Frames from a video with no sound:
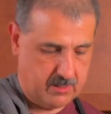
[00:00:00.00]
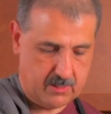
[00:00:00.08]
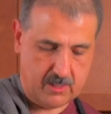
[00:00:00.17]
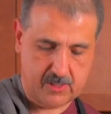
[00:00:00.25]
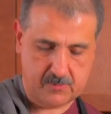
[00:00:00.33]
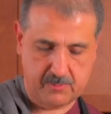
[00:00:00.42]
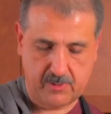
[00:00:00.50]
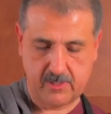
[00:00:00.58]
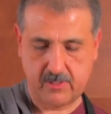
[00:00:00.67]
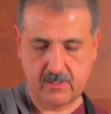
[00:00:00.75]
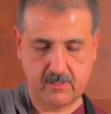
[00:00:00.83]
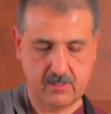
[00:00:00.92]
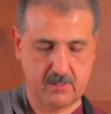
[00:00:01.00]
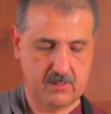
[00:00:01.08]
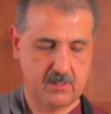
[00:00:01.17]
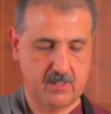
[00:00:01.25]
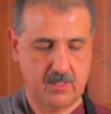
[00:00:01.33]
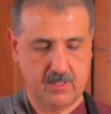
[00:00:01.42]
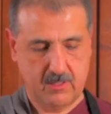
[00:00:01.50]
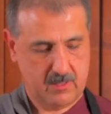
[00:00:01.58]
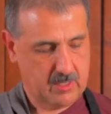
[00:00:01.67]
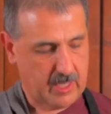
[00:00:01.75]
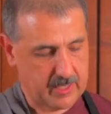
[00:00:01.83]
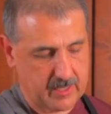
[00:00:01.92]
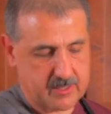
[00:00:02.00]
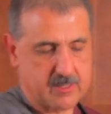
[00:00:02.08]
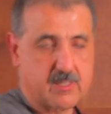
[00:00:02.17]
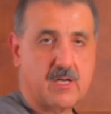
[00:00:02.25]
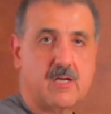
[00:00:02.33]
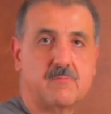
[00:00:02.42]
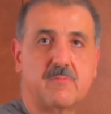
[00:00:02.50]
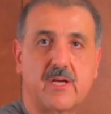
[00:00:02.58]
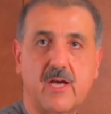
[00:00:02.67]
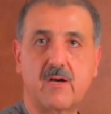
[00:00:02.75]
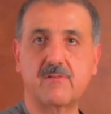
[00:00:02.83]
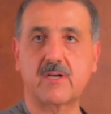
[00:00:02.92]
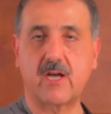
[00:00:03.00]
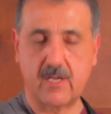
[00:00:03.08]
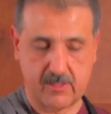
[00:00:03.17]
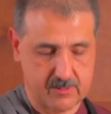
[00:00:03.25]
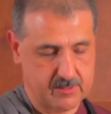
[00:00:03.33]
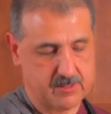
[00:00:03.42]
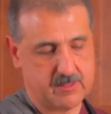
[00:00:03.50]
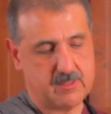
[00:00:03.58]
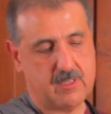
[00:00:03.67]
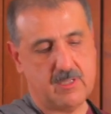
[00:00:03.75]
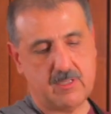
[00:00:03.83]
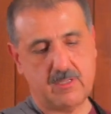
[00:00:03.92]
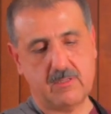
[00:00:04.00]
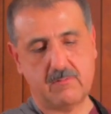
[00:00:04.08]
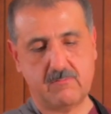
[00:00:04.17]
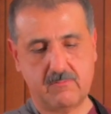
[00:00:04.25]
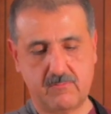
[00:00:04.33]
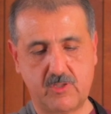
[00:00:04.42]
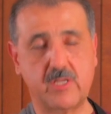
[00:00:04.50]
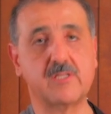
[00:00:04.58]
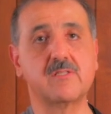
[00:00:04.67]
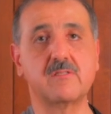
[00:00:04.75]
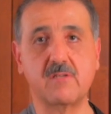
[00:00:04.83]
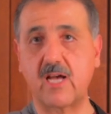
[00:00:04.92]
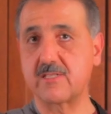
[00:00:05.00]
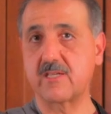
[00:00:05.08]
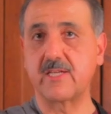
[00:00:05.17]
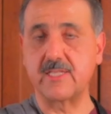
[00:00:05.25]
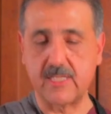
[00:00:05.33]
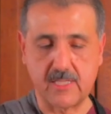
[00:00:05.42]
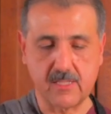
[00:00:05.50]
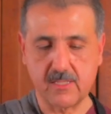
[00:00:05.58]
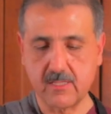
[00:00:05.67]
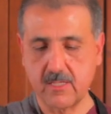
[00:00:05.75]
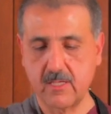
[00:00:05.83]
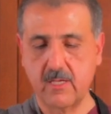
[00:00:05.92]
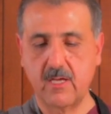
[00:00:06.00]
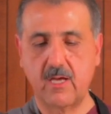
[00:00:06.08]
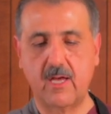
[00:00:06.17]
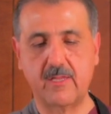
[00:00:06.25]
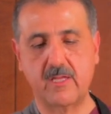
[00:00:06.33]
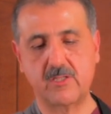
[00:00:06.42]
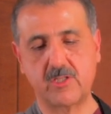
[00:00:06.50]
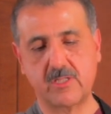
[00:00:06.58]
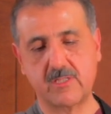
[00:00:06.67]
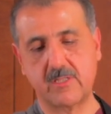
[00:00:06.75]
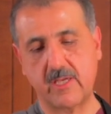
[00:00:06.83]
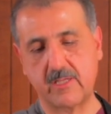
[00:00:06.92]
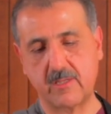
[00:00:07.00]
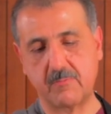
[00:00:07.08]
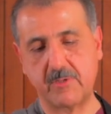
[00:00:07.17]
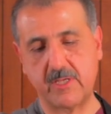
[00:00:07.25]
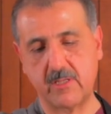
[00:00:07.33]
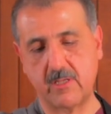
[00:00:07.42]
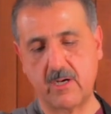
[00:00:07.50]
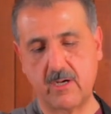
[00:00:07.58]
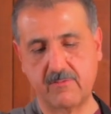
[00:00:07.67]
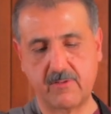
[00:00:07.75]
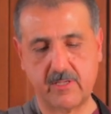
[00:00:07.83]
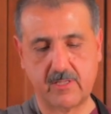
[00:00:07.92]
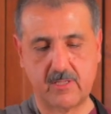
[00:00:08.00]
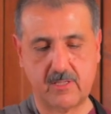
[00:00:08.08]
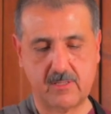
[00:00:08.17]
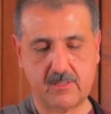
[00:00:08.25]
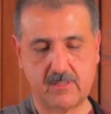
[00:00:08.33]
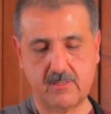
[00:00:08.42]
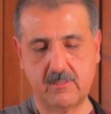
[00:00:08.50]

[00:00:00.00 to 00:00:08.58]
Let's put, I like to cut my avocados just as I need it, and then just take the peel off like this.